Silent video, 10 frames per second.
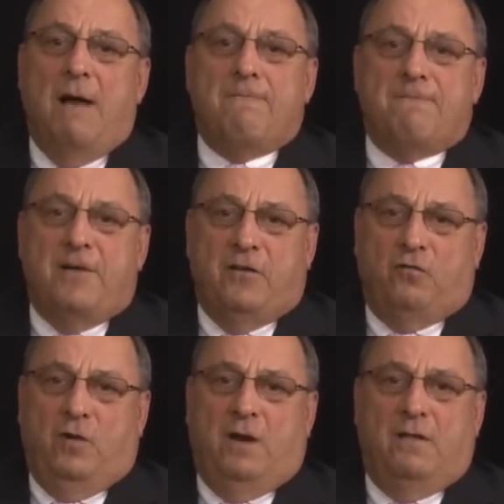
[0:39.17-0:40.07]
I'm
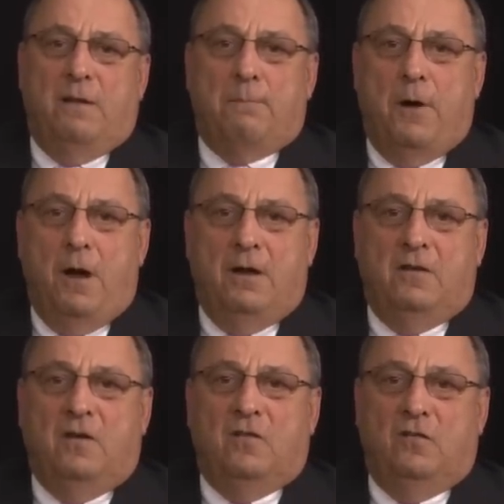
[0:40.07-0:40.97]
frustrated that
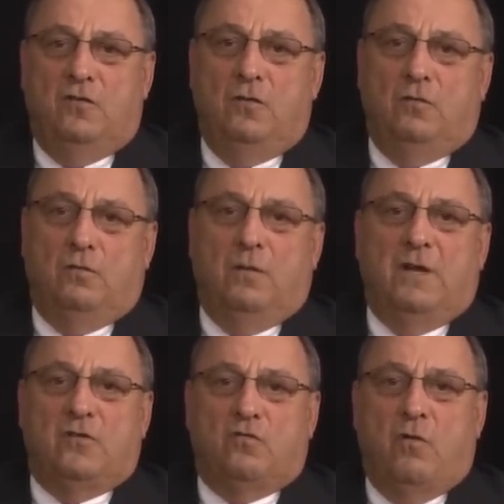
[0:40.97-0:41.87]
politics as usual
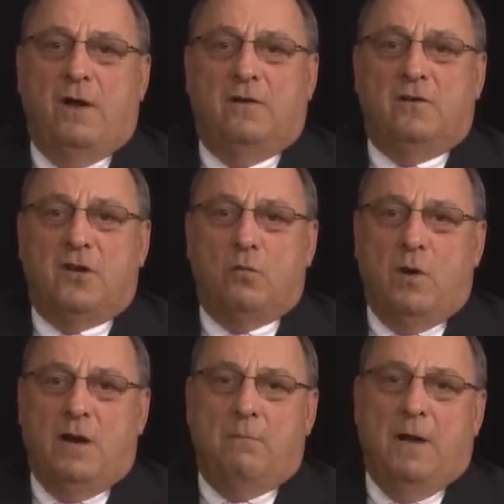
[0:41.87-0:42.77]
is trying to
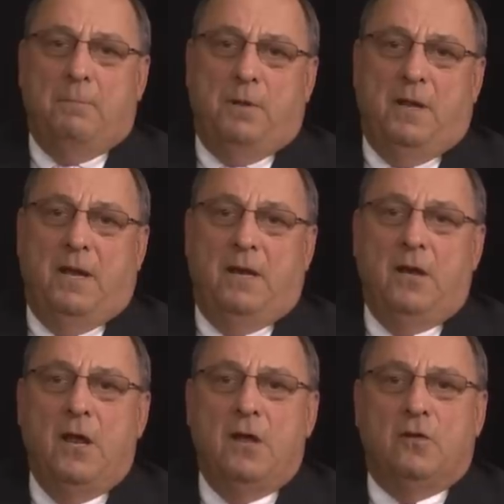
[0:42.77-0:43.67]
derail my plan
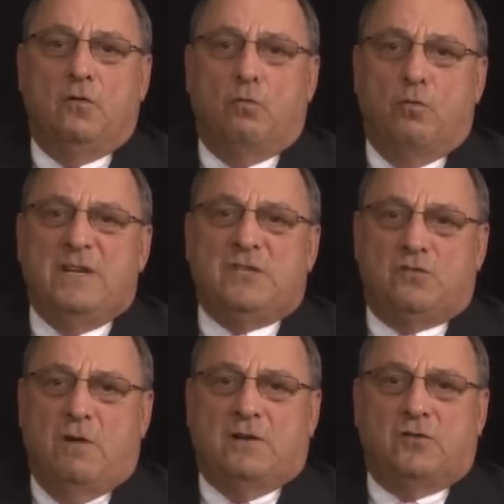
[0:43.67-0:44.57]
to
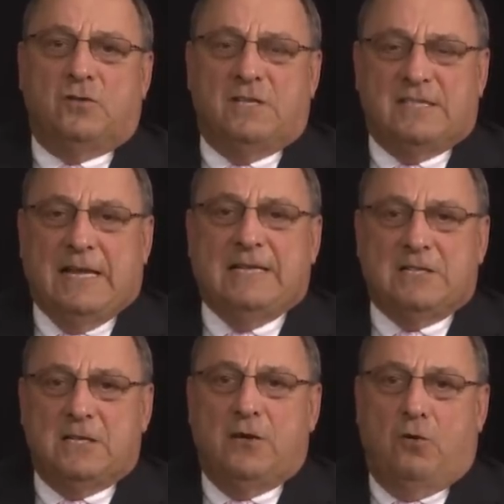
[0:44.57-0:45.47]
restructure the
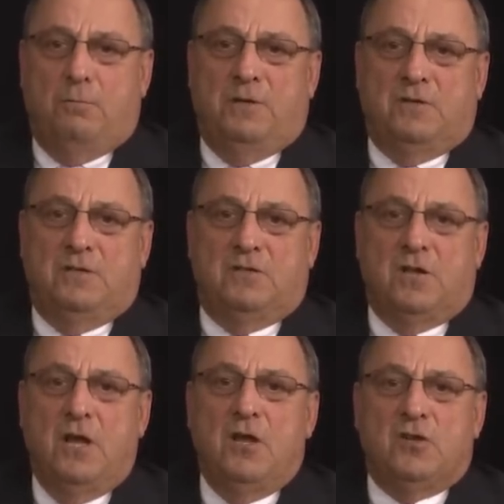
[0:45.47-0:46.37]
state's liquor
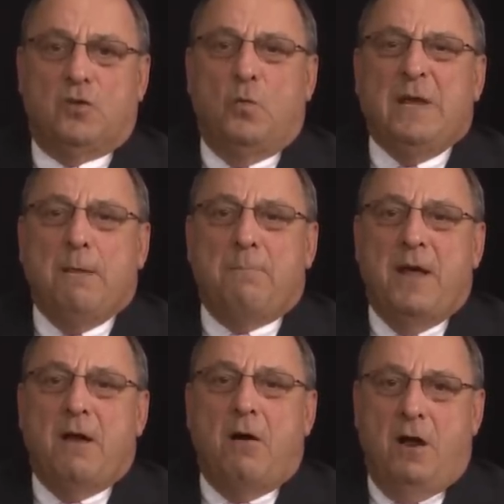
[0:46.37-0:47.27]
business so we can
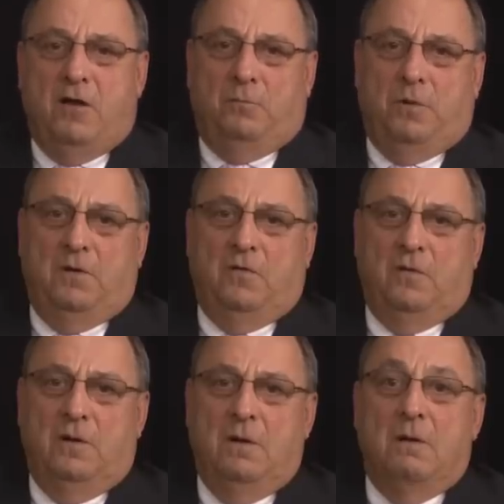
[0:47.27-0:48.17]
pay our hospitals.